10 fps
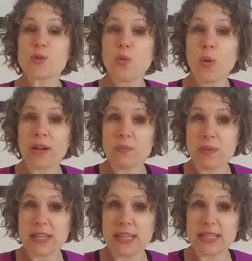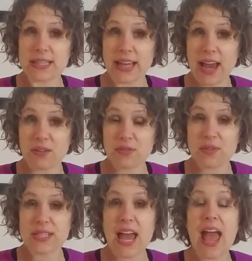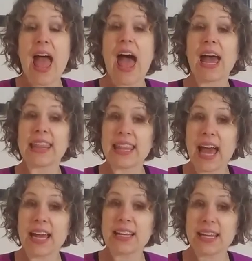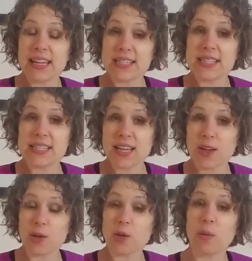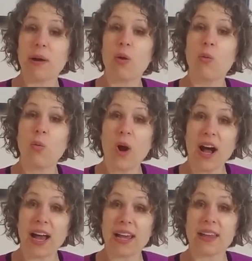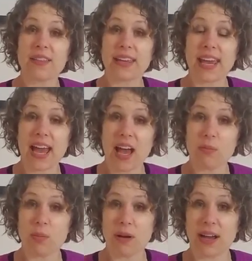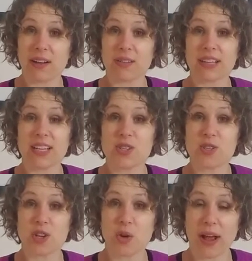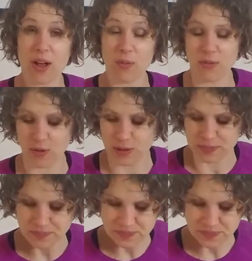one piece left, and that is to tell you about why the chamomile is so helpful.